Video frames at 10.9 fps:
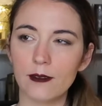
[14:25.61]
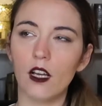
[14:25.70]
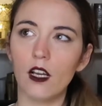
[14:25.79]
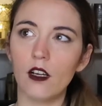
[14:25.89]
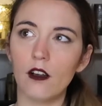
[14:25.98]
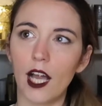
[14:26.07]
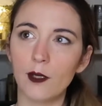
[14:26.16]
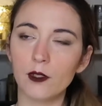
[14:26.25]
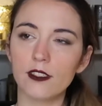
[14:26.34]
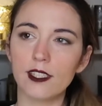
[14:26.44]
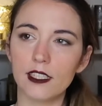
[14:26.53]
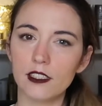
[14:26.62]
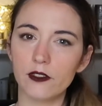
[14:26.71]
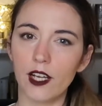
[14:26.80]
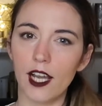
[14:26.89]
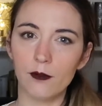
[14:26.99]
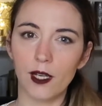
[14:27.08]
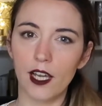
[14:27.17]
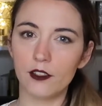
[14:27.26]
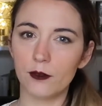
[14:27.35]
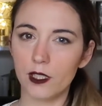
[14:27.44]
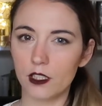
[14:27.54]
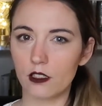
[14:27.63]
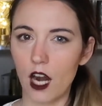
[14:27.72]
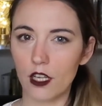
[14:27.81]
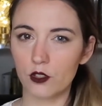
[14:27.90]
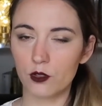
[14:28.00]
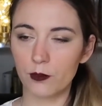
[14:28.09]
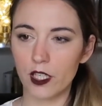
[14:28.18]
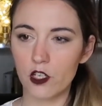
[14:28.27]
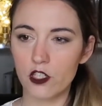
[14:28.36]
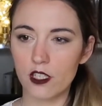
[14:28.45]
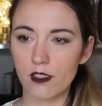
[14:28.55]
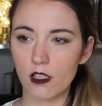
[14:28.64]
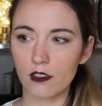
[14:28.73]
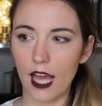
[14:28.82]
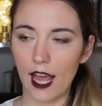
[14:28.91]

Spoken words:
oh, I'm not satisfied by the main character because she's not